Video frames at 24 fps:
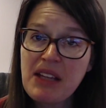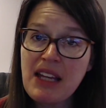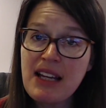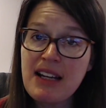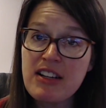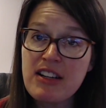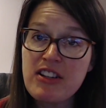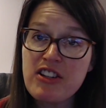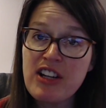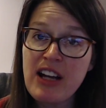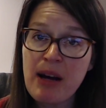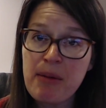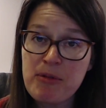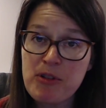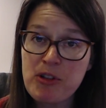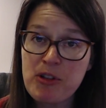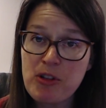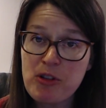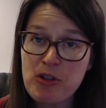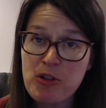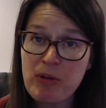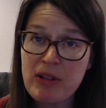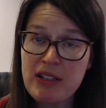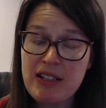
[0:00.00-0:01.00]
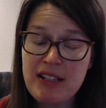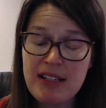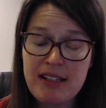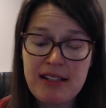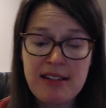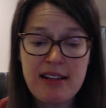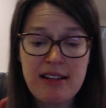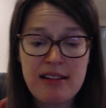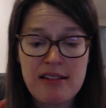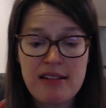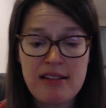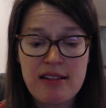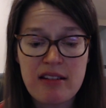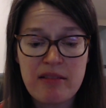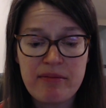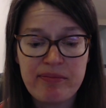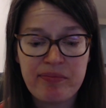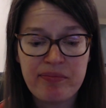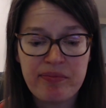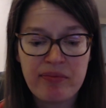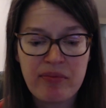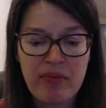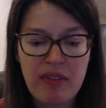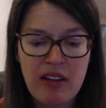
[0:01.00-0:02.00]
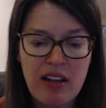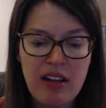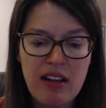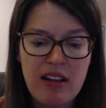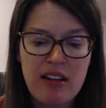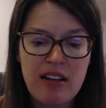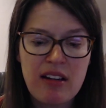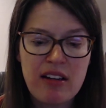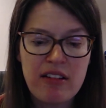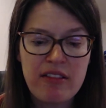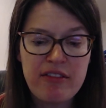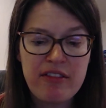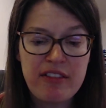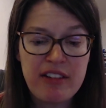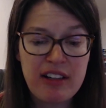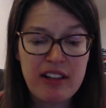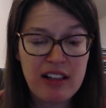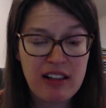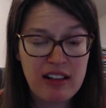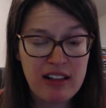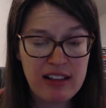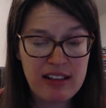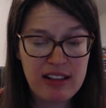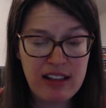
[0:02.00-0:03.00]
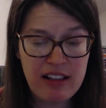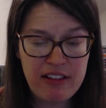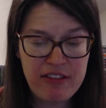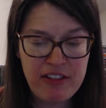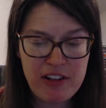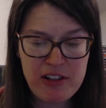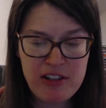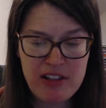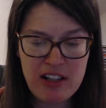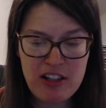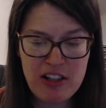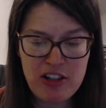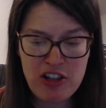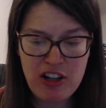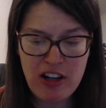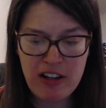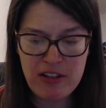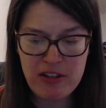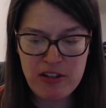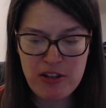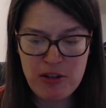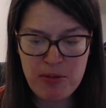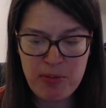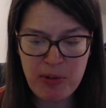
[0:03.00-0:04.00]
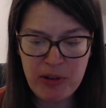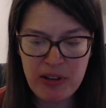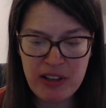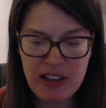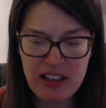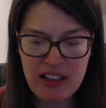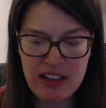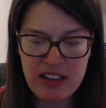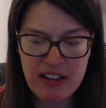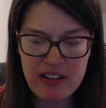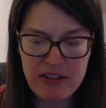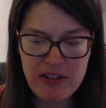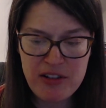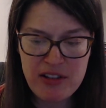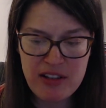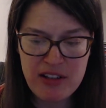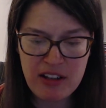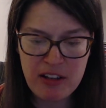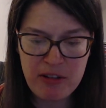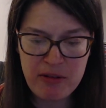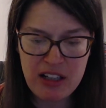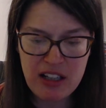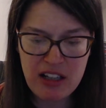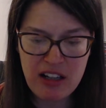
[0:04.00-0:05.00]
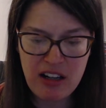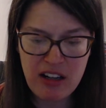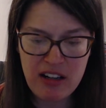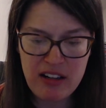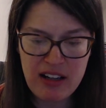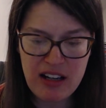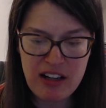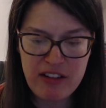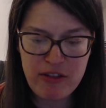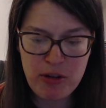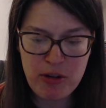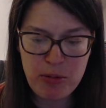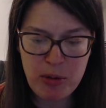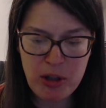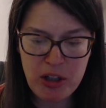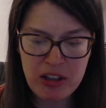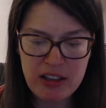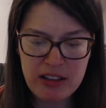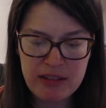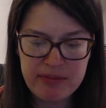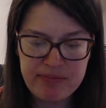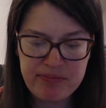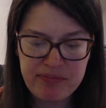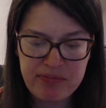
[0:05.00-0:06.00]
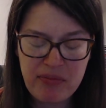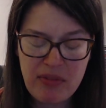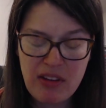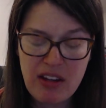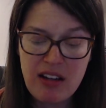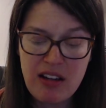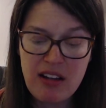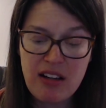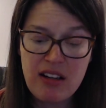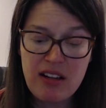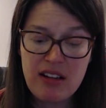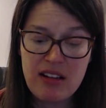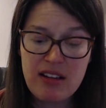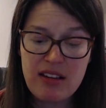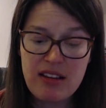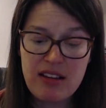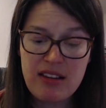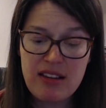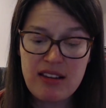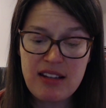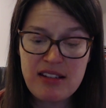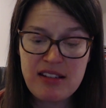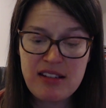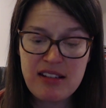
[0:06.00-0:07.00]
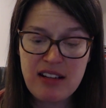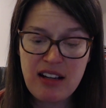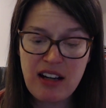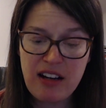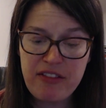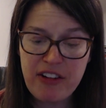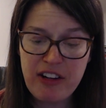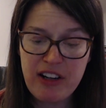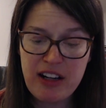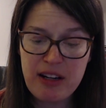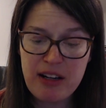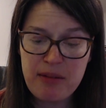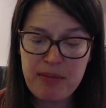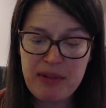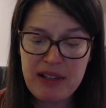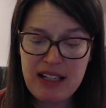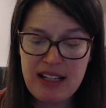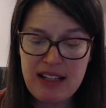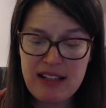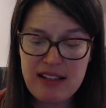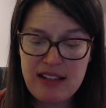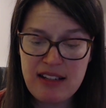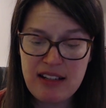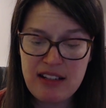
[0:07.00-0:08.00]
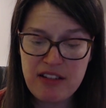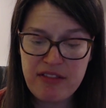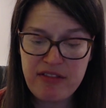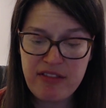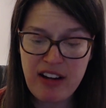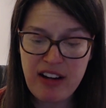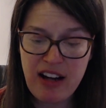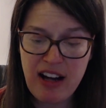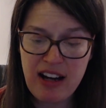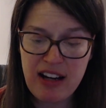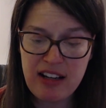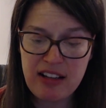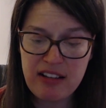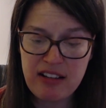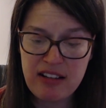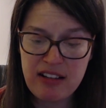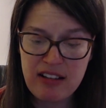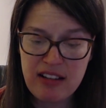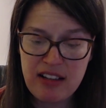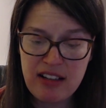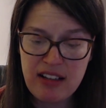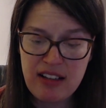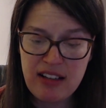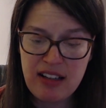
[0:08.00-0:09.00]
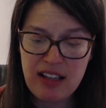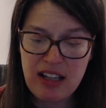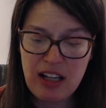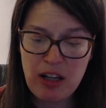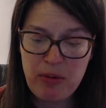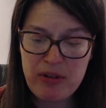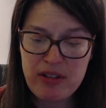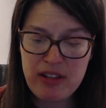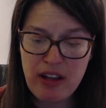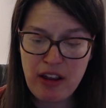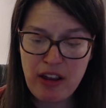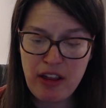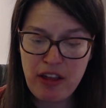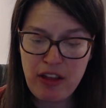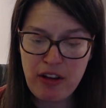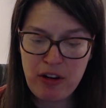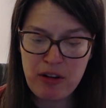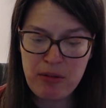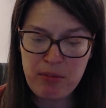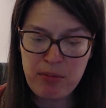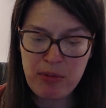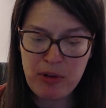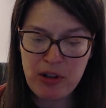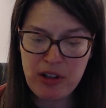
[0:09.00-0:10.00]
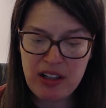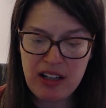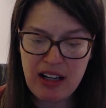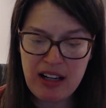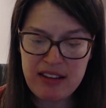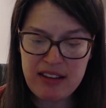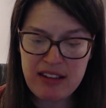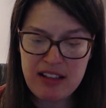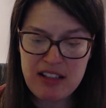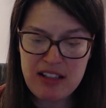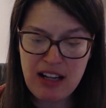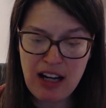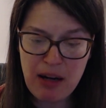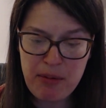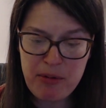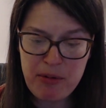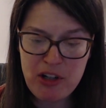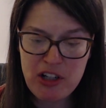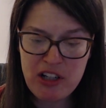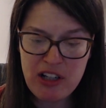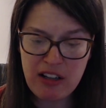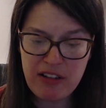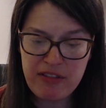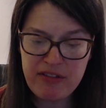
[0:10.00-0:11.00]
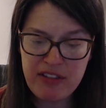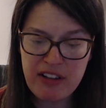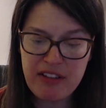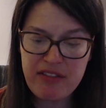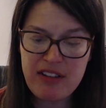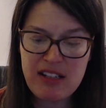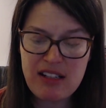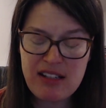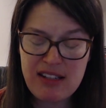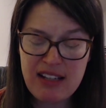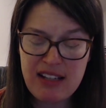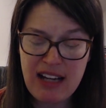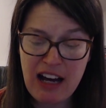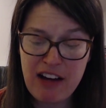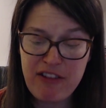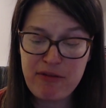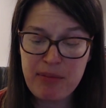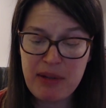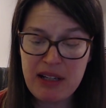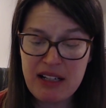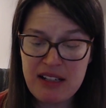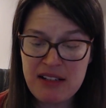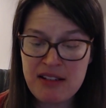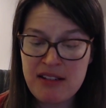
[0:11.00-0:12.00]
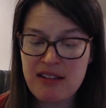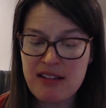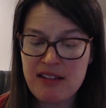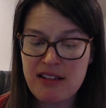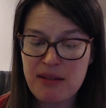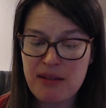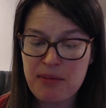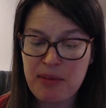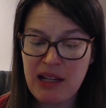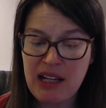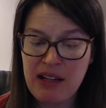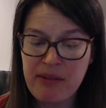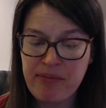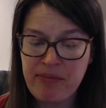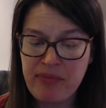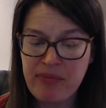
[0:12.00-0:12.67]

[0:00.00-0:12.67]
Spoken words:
Chapter 26. Very clever, said Charles, pulling another silhouette card out of a book. This cover had been easy to find. It was the third book on the top shelf of the staff picks display.